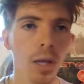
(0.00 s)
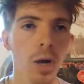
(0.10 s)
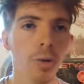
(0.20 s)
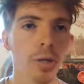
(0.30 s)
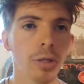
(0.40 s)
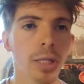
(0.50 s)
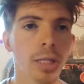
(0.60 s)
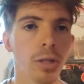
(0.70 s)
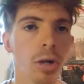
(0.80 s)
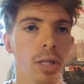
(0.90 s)
Retro says, as
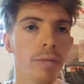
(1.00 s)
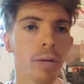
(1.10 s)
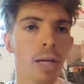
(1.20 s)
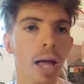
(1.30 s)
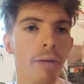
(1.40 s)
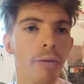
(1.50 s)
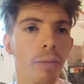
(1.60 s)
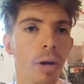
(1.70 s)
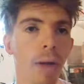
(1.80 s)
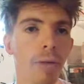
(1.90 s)
long as I've been alive, I've been
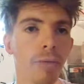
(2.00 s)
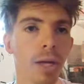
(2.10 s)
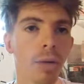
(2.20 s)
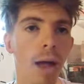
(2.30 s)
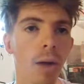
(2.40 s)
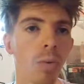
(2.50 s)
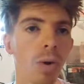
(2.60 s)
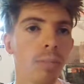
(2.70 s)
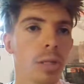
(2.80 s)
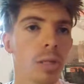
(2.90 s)
around for the Iraq War,
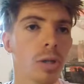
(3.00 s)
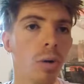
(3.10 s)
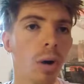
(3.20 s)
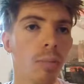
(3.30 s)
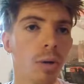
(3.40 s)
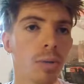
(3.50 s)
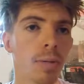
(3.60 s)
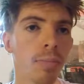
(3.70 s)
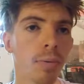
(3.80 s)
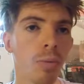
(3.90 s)
but so are most
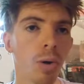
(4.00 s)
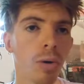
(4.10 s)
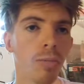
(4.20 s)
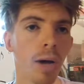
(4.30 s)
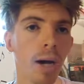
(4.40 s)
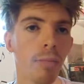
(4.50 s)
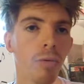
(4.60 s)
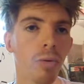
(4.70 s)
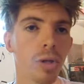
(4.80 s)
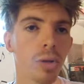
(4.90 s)
people born uh,
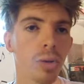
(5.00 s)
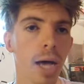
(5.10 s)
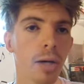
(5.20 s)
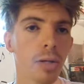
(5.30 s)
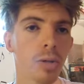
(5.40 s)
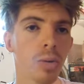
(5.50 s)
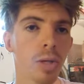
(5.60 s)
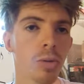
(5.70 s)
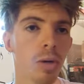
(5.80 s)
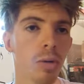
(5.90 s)
before 2000,
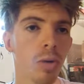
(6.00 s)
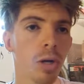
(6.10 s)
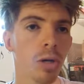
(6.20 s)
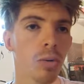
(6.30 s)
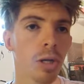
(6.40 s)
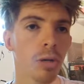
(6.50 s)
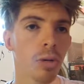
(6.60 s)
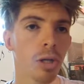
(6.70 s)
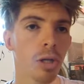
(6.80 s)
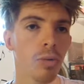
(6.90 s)
2021 or
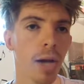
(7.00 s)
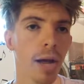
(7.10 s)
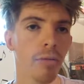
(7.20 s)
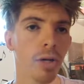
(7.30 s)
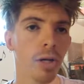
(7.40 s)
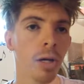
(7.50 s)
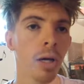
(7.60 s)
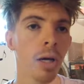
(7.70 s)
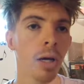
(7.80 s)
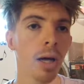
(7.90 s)
2022 when every
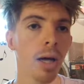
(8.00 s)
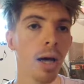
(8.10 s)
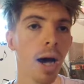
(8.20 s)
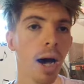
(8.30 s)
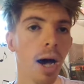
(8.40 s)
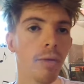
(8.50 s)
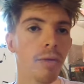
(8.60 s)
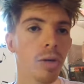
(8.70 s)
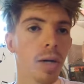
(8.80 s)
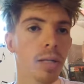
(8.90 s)
uh, of the
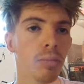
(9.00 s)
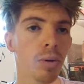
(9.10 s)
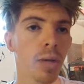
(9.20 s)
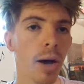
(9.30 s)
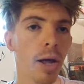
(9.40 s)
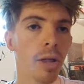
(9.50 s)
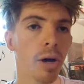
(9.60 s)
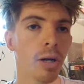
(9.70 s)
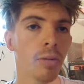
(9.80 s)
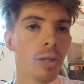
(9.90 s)
U.S. pulled out. I thought
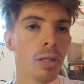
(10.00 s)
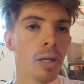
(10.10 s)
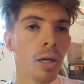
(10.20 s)
it was